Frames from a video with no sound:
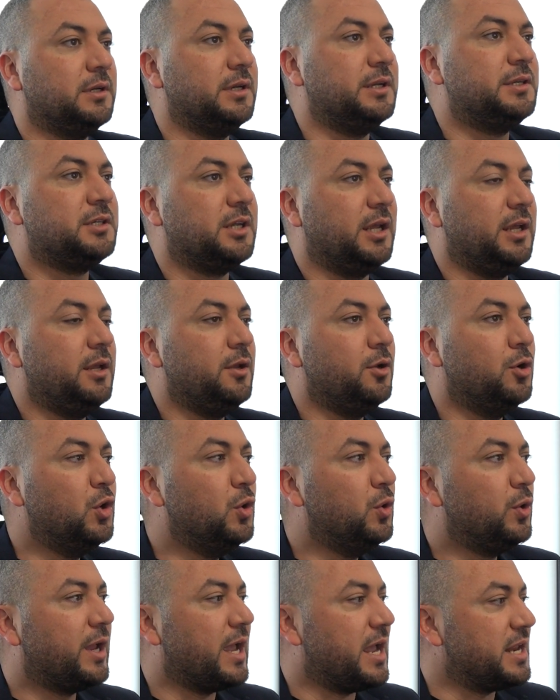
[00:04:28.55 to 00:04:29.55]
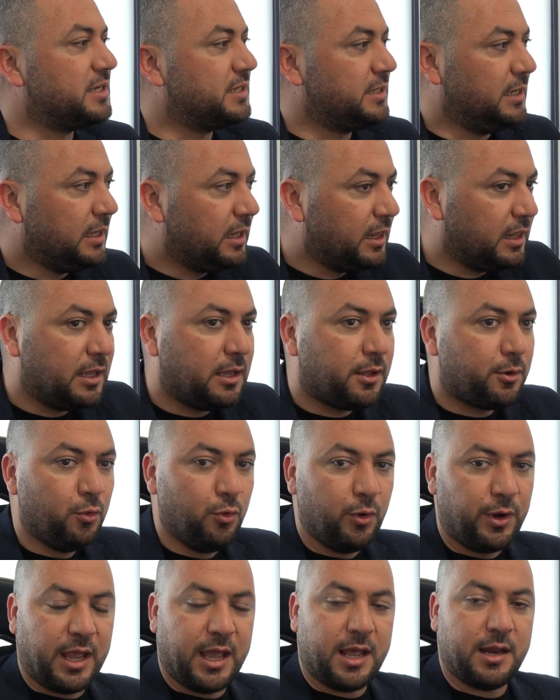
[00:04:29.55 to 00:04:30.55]
let's say, who can sit there,
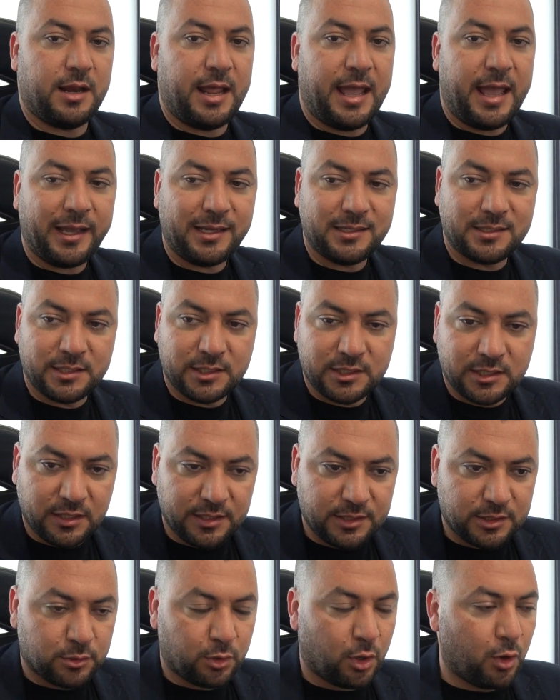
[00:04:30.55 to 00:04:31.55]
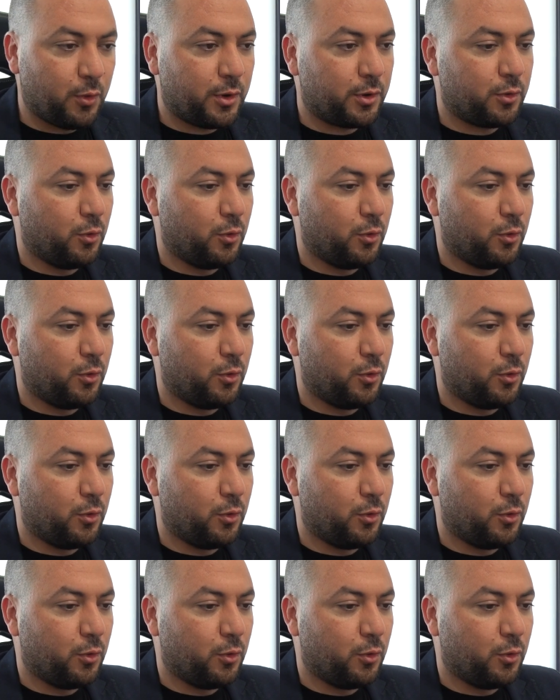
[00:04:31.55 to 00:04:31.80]
who can access this drawer,